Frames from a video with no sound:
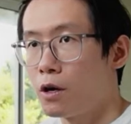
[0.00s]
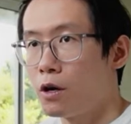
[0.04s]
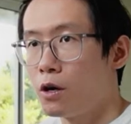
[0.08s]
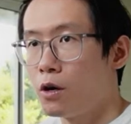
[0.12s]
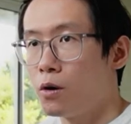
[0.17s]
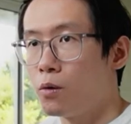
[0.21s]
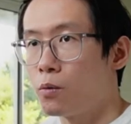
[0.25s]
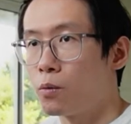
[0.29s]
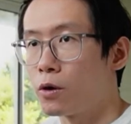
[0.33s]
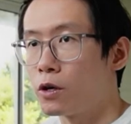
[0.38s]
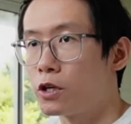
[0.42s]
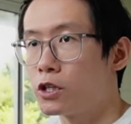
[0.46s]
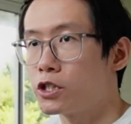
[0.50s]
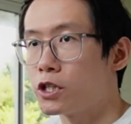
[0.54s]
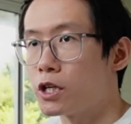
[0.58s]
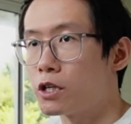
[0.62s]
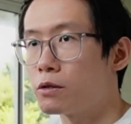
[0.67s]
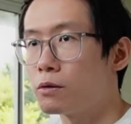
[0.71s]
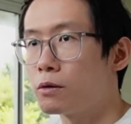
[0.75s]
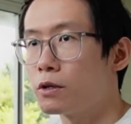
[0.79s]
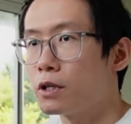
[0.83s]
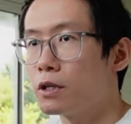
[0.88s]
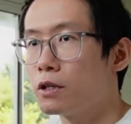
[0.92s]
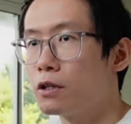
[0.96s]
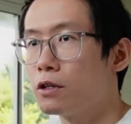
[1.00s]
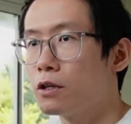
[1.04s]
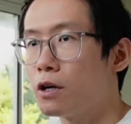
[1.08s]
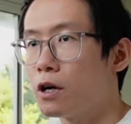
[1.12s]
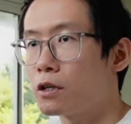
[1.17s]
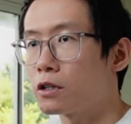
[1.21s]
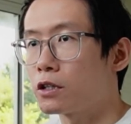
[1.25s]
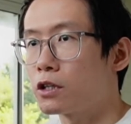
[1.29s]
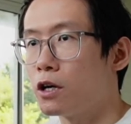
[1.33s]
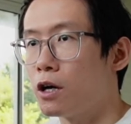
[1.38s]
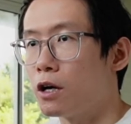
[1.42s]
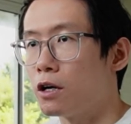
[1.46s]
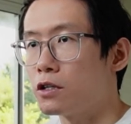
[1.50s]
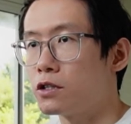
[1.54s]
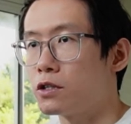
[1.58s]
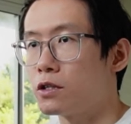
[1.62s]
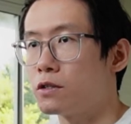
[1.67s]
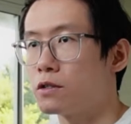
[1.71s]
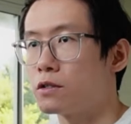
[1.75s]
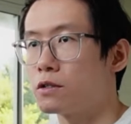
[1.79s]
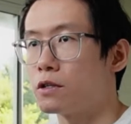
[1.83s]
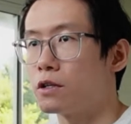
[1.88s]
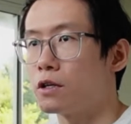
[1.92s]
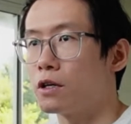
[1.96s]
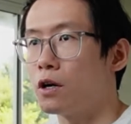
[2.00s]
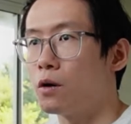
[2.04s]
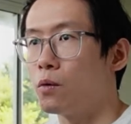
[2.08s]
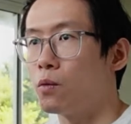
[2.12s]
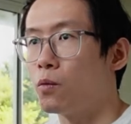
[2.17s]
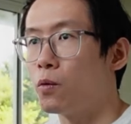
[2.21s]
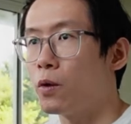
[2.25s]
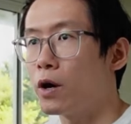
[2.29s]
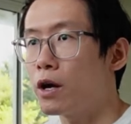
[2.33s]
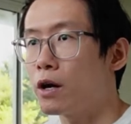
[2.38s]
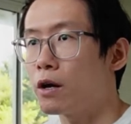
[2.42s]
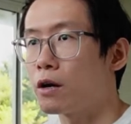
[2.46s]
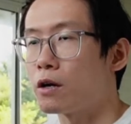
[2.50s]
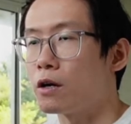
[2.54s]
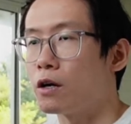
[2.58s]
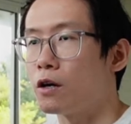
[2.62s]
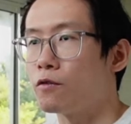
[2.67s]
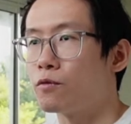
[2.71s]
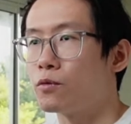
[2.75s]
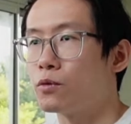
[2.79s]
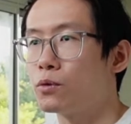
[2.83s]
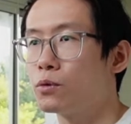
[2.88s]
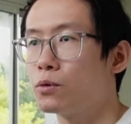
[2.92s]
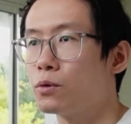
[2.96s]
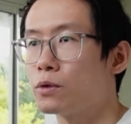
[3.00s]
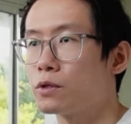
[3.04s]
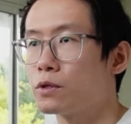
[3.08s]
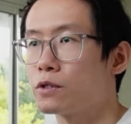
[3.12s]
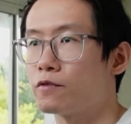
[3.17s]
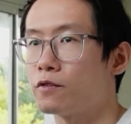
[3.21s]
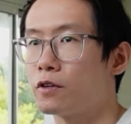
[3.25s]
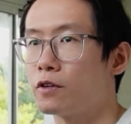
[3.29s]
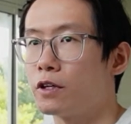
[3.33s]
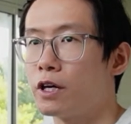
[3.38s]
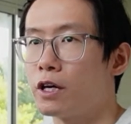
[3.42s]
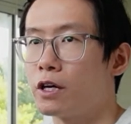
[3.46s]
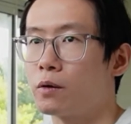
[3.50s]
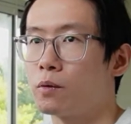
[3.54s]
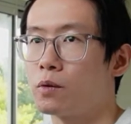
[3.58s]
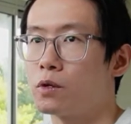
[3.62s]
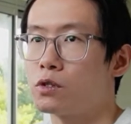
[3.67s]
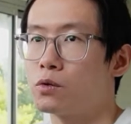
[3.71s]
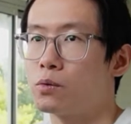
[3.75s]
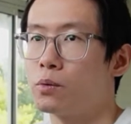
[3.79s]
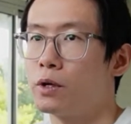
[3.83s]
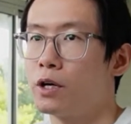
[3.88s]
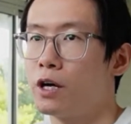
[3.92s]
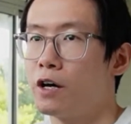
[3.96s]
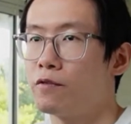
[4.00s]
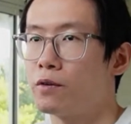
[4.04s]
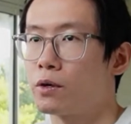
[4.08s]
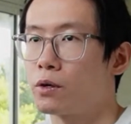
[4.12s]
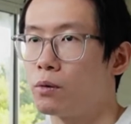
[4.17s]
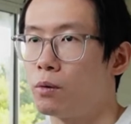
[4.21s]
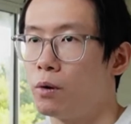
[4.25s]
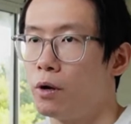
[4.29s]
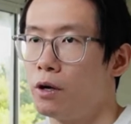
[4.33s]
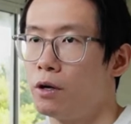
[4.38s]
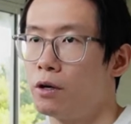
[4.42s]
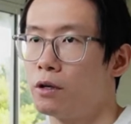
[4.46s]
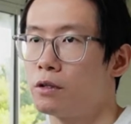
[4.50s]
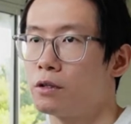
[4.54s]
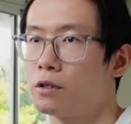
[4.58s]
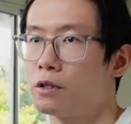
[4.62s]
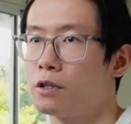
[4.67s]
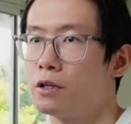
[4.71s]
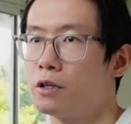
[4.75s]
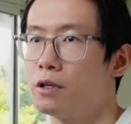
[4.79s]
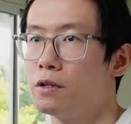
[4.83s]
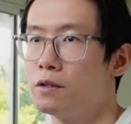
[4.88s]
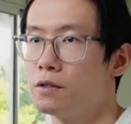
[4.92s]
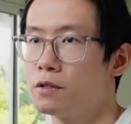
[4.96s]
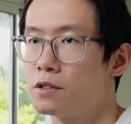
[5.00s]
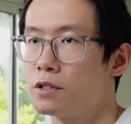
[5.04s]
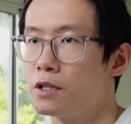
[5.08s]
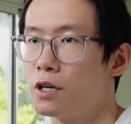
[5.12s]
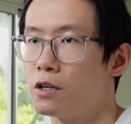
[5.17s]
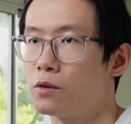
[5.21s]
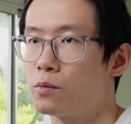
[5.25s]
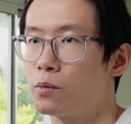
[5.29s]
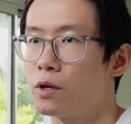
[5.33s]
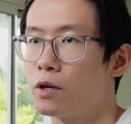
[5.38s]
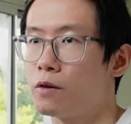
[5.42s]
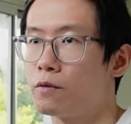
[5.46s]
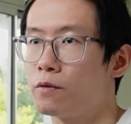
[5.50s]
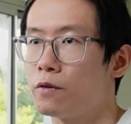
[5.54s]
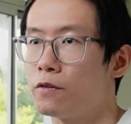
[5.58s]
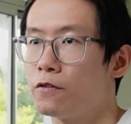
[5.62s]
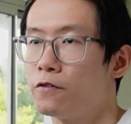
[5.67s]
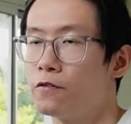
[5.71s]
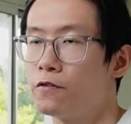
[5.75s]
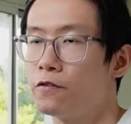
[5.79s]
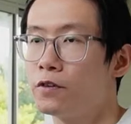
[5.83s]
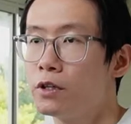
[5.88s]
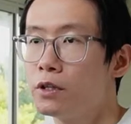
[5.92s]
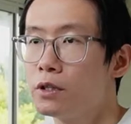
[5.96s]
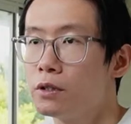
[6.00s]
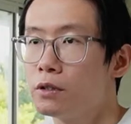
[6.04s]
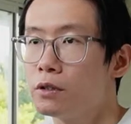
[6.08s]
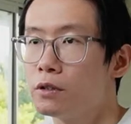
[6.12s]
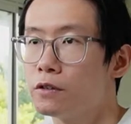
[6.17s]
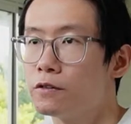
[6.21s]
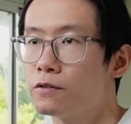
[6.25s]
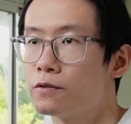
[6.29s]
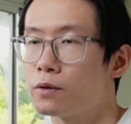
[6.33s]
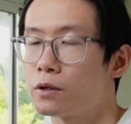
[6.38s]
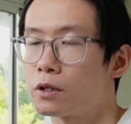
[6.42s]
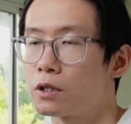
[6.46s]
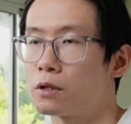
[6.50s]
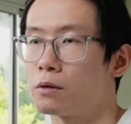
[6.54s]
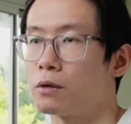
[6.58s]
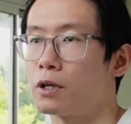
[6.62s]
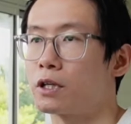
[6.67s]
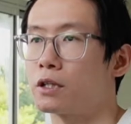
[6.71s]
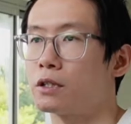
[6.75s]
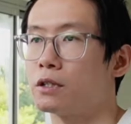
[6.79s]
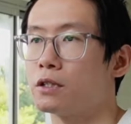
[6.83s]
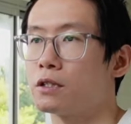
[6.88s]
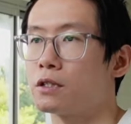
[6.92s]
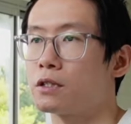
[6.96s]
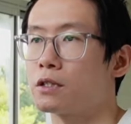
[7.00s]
We're generally not consciously aware of rules of the language we have acquired. Instead, we have a feel for correctness.